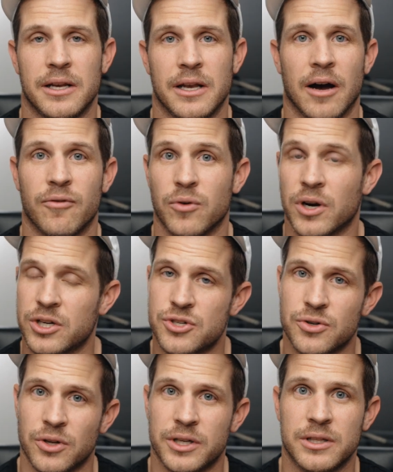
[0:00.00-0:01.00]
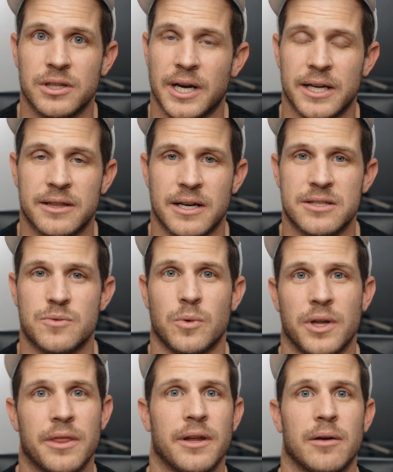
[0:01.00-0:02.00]
Now, if we're controlling the light, that's
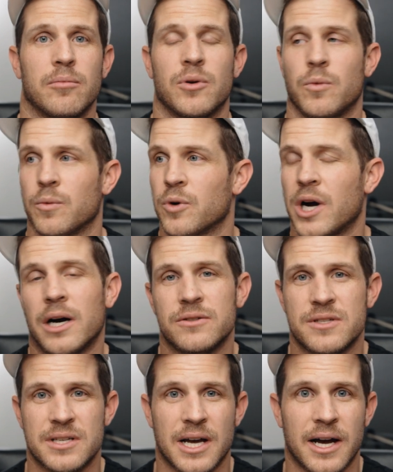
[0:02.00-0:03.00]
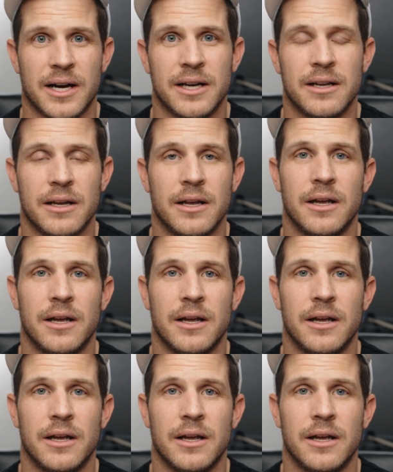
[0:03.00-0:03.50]
one thing, but when we're outside